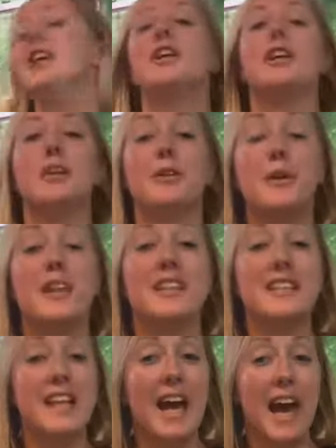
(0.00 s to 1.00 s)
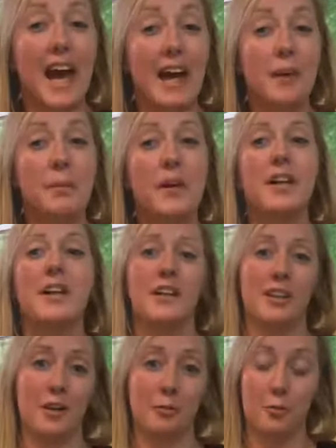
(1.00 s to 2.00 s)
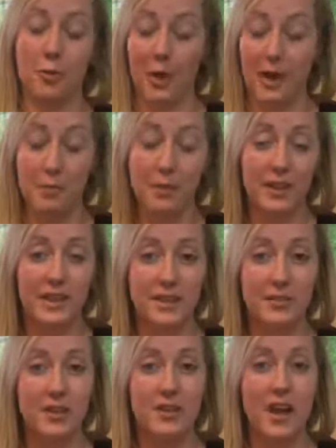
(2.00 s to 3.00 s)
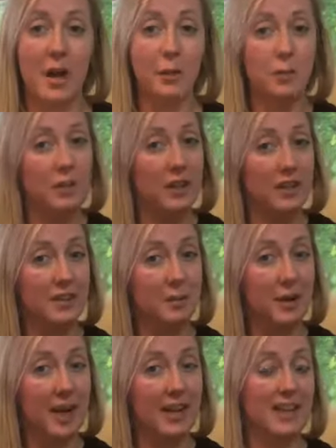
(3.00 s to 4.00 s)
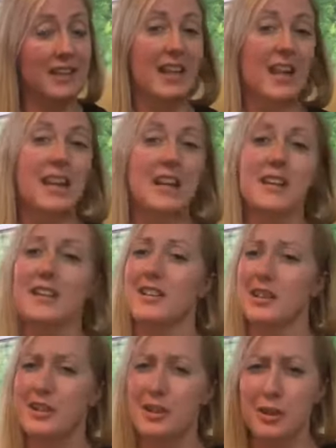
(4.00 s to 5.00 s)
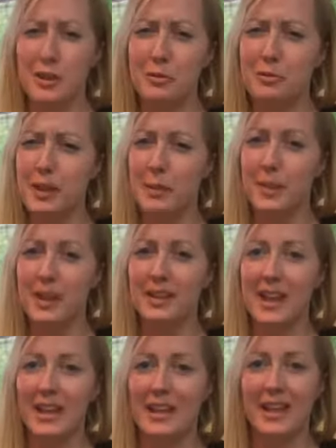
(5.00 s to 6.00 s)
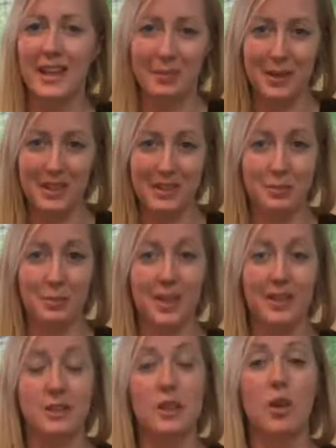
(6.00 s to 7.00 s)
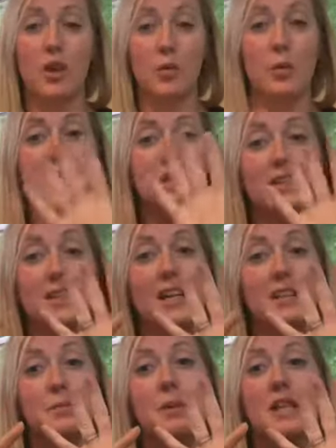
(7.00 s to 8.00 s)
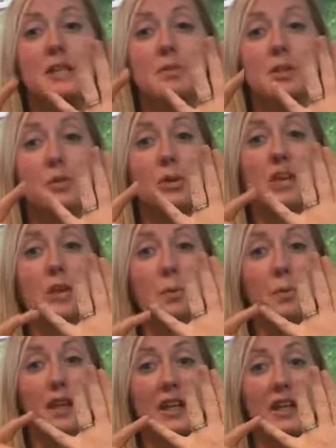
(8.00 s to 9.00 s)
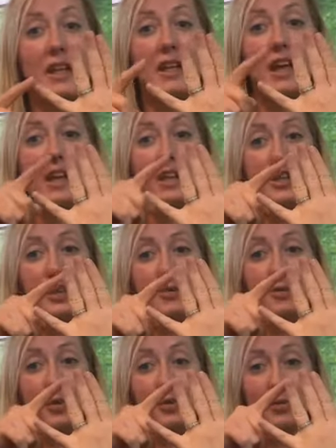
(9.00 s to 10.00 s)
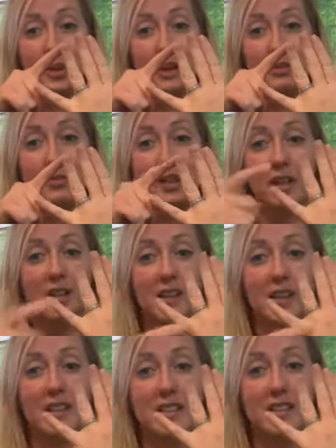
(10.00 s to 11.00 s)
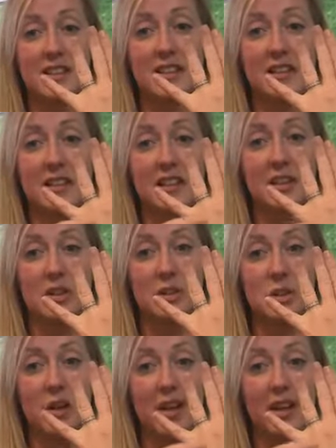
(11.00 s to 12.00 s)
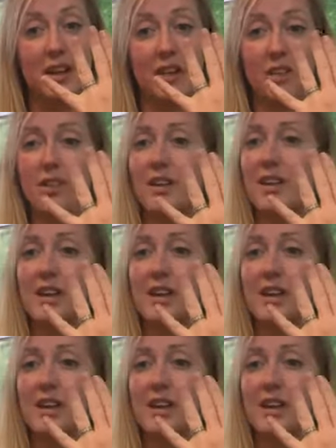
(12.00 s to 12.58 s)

You can tap. Now, a great place for that would be on the back of the hand. Just start rubbing that gamut space, which is that space between your pinky and your ring finger. It's this little triangle.